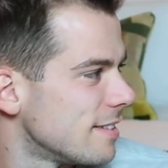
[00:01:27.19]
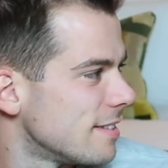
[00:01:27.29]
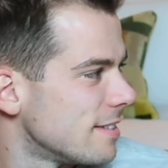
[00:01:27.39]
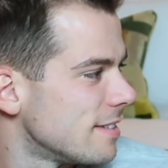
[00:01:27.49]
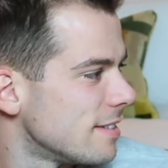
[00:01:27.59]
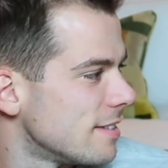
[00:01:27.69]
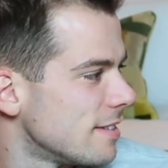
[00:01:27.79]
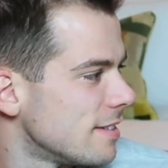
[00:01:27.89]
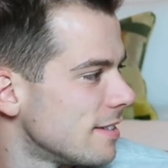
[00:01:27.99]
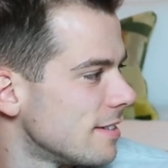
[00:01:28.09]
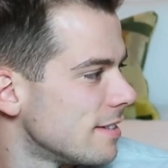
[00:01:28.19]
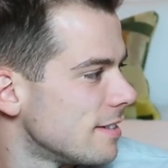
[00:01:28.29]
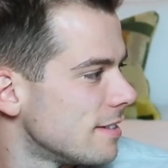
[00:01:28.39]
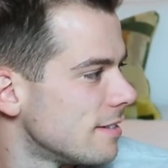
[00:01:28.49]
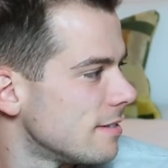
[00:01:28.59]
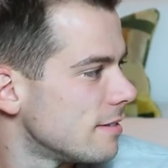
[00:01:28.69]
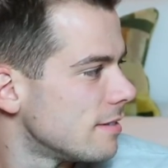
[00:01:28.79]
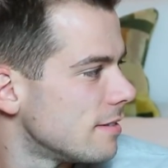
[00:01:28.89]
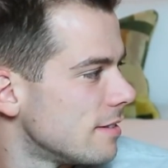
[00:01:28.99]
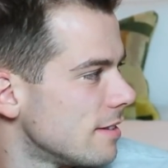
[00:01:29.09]

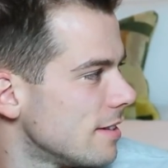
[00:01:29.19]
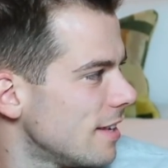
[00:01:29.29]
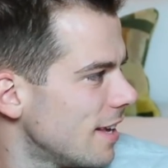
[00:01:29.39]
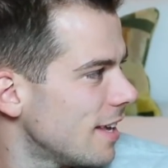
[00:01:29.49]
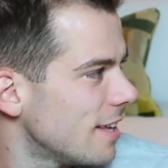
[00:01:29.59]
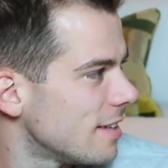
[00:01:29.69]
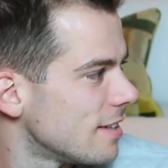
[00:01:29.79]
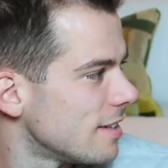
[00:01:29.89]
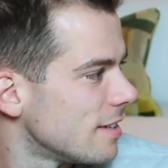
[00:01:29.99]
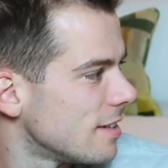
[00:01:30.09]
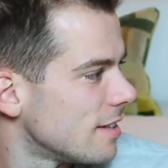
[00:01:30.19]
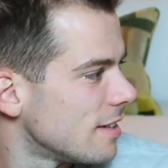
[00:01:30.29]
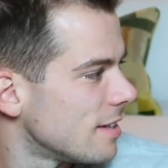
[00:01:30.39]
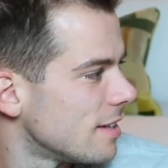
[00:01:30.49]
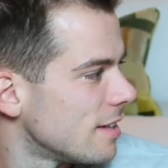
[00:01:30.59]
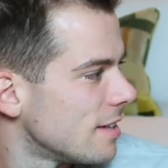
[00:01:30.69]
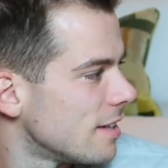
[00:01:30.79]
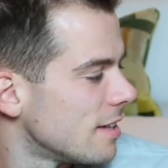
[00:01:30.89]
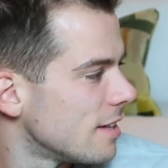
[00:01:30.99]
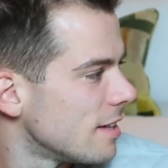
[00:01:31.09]

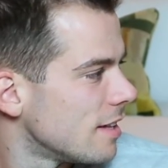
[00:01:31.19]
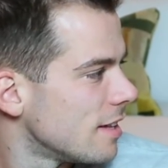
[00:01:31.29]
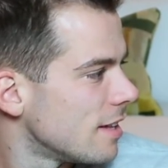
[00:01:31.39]
The person shown says nothing.